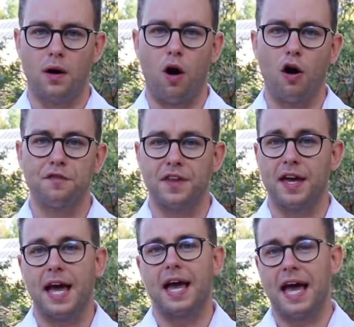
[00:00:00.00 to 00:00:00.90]
of
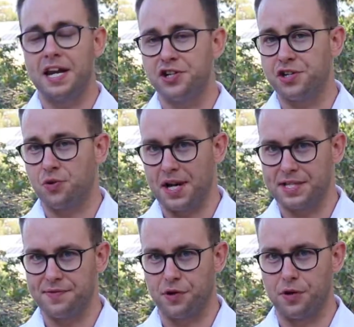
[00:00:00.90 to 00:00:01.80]
the energy
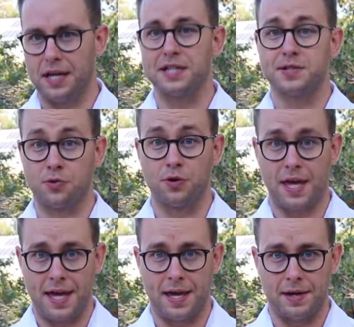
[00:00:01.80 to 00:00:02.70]
transfer is through
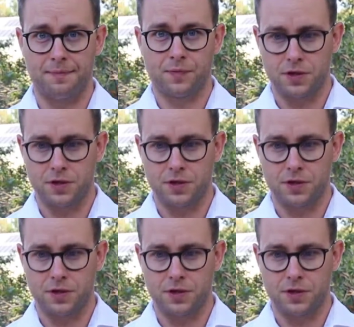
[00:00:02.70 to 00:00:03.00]
the air.